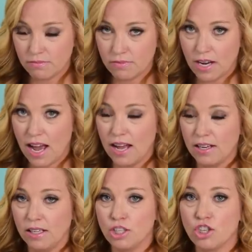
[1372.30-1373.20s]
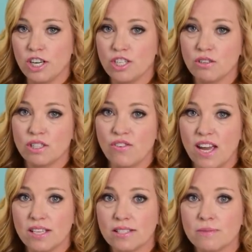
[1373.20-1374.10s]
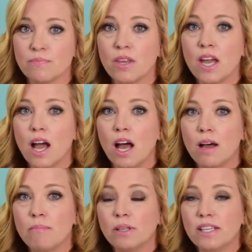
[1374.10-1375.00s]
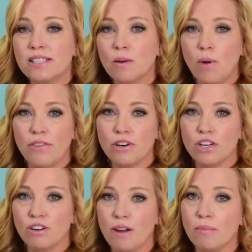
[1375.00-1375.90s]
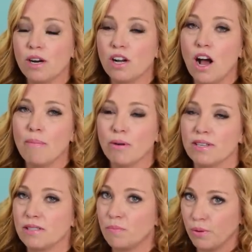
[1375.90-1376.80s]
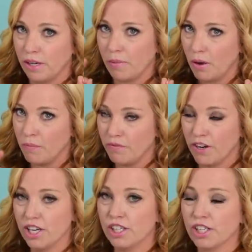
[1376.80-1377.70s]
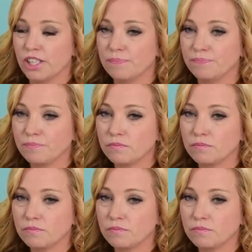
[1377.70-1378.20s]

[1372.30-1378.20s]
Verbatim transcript: had an injury to his face. Melissa, weather in November in Cabo is primo. Very good.